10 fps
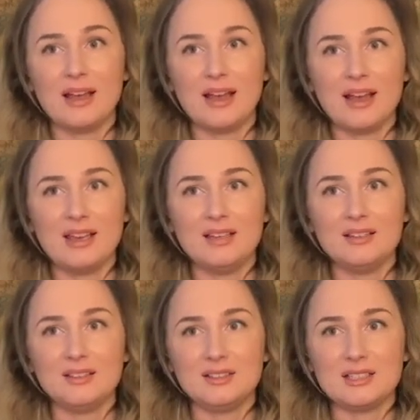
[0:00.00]
A,
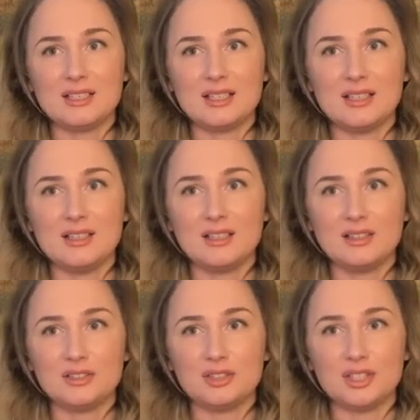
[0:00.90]
D,
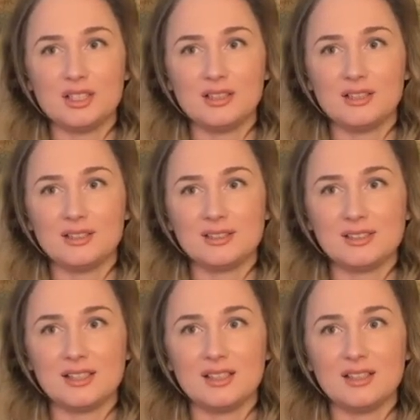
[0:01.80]
G,
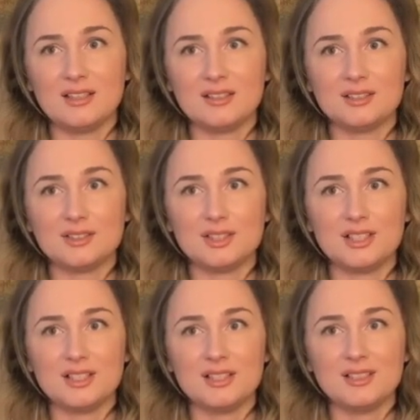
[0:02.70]
C,
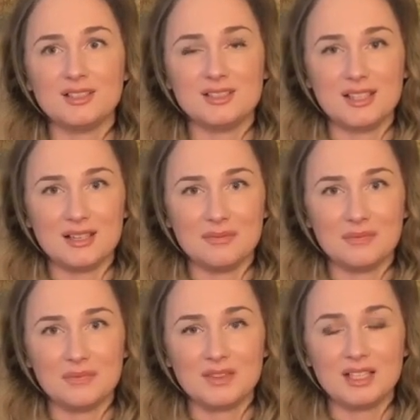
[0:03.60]
G, D.
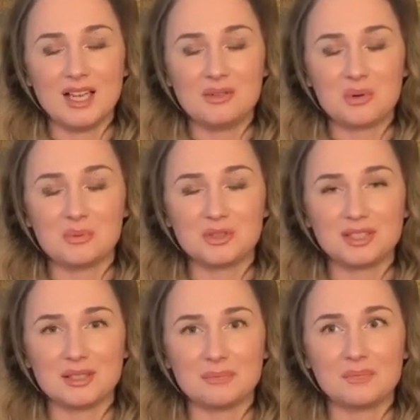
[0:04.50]
And one more
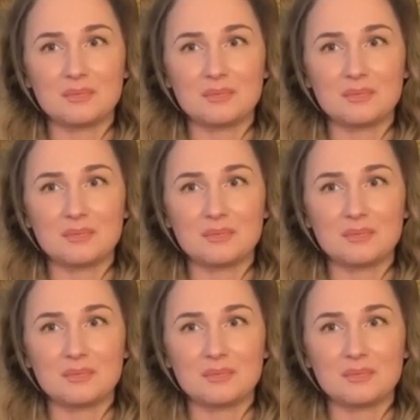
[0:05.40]
time.